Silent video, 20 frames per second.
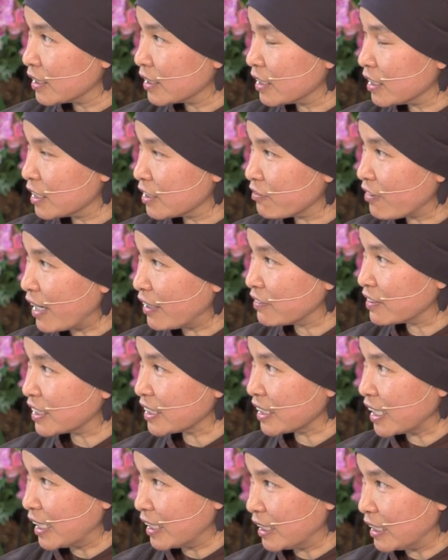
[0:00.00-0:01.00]
these five
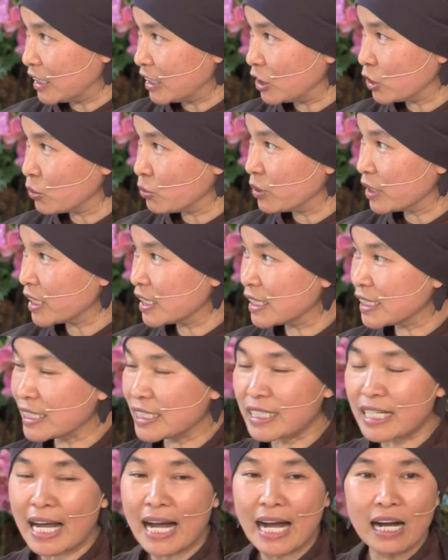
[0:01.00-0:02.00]
skandhas, we can
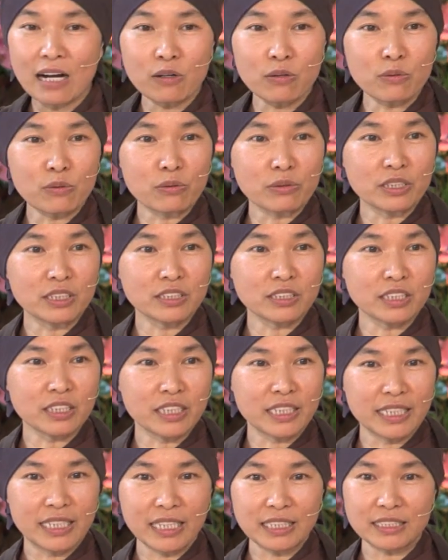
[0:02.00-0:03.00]
see how
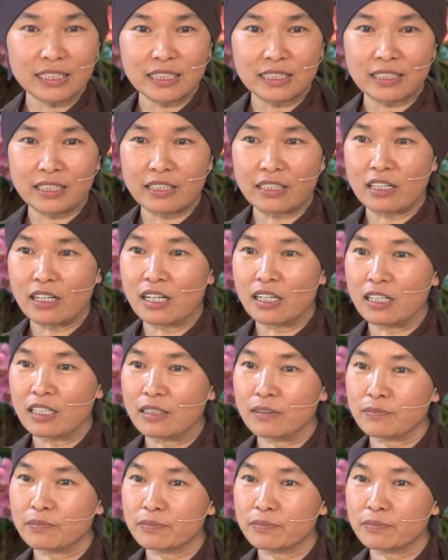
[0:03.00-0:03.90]
interconnected they are.